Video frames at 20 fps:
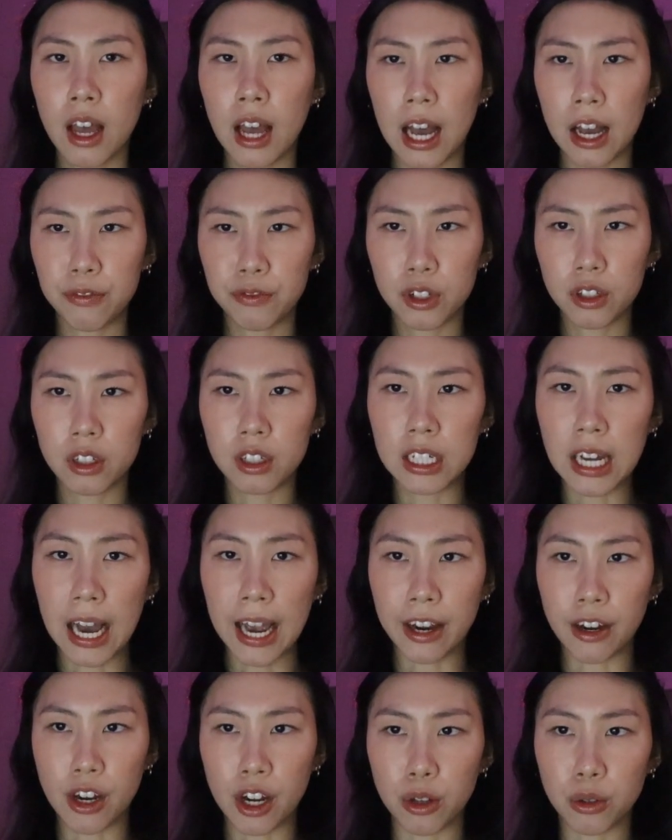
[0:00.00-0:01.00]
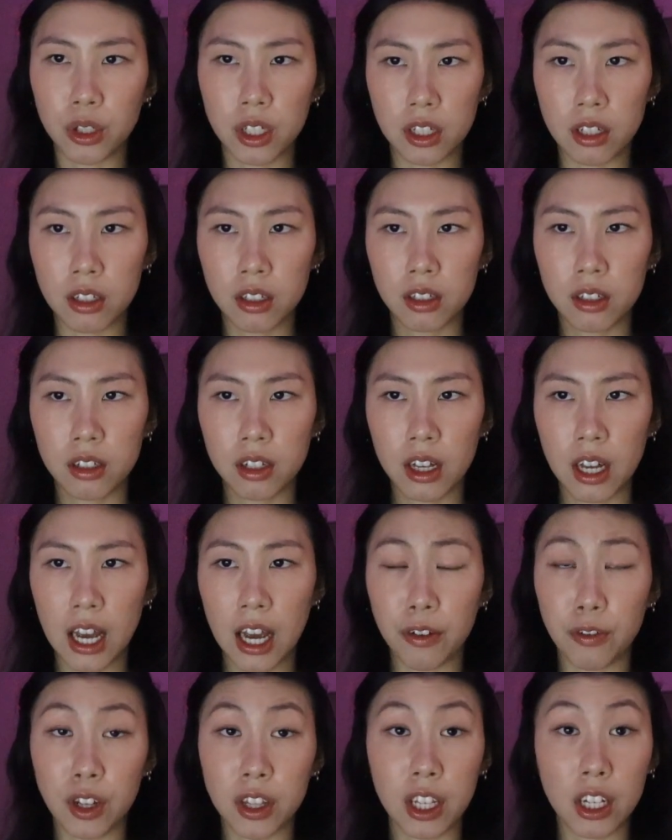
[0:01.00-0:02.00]
After the diagnosis,
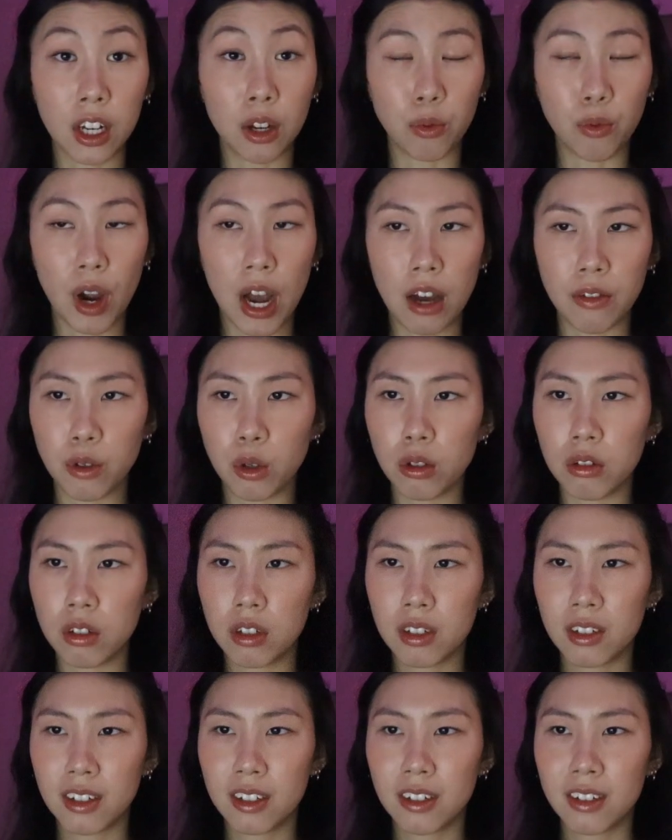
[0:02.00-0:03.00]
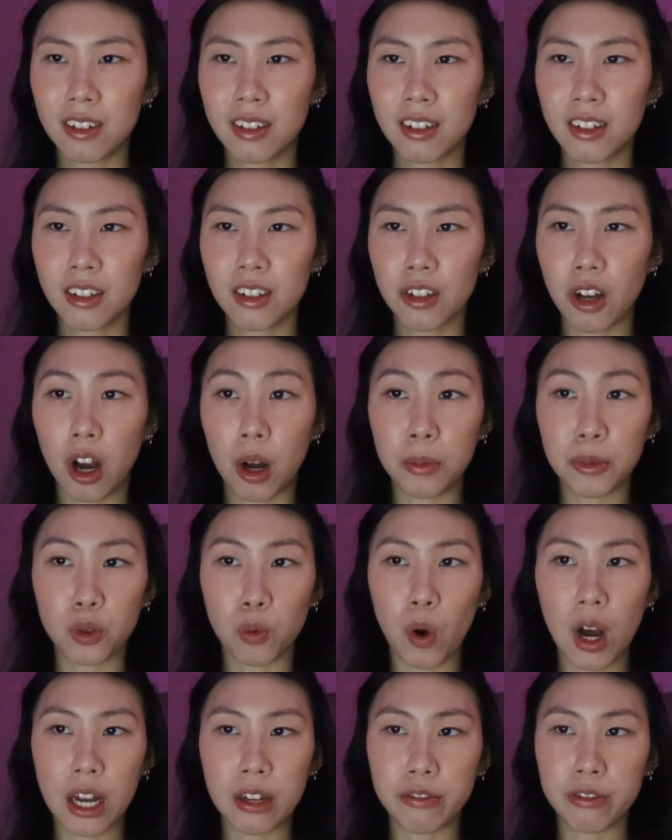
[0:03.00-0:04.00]
everything unraveled. Tom's
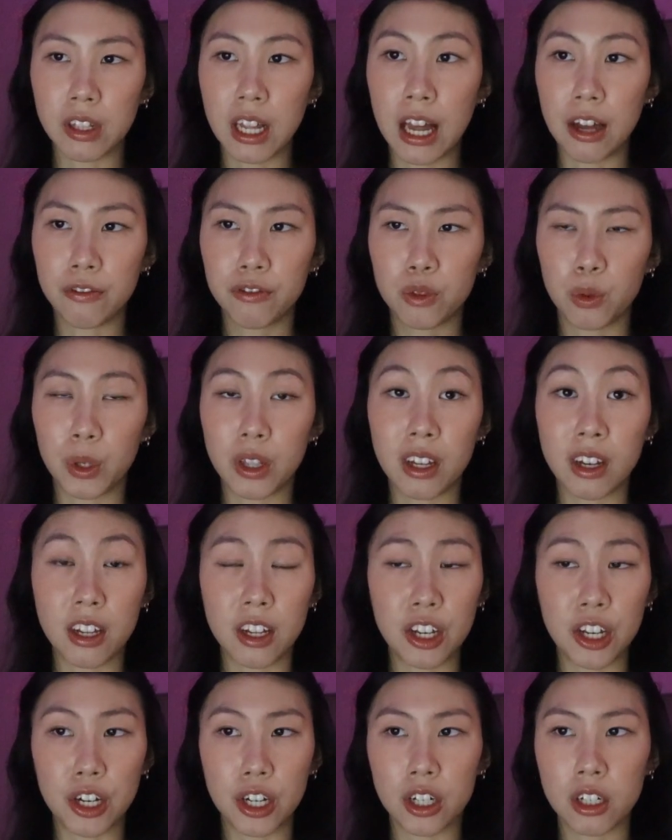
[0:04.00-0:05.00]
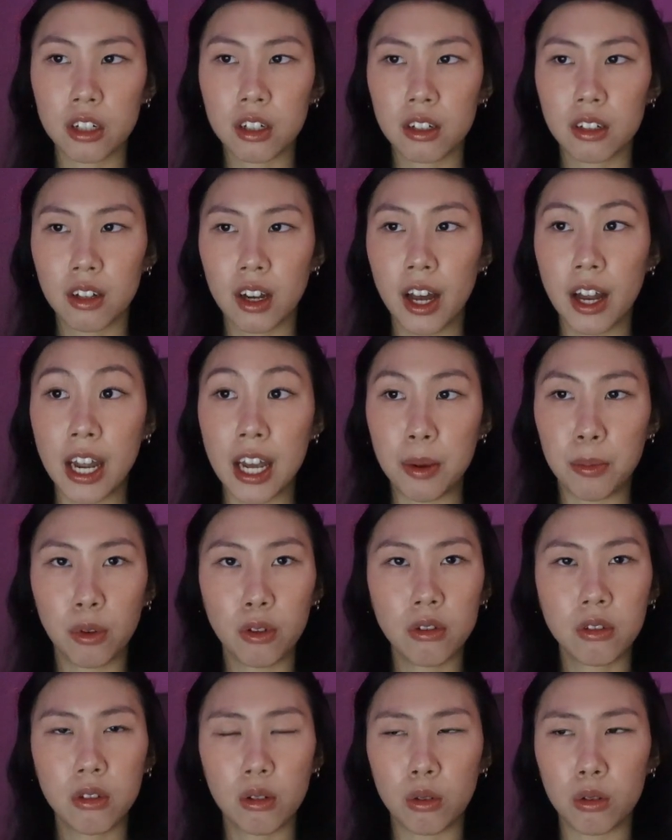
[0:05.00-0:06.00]
wife left within a year,
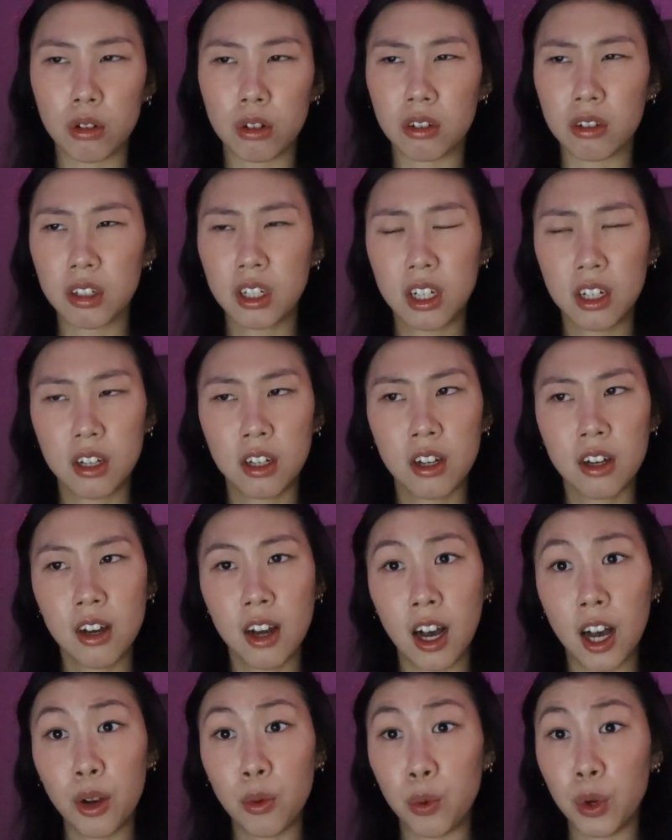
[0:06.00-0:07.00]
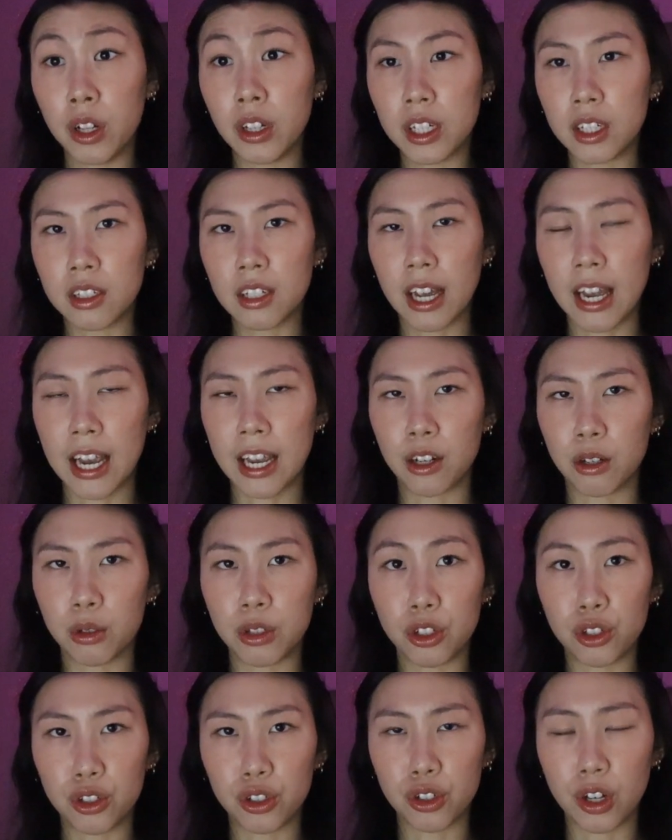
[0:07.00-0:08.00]
unable or unwilling to handle
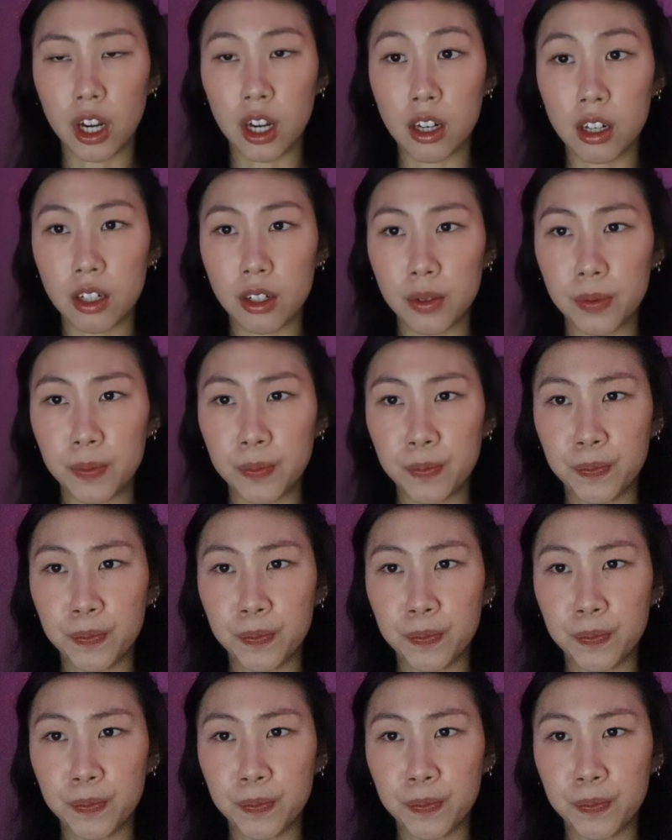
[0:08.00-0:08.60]
the strain.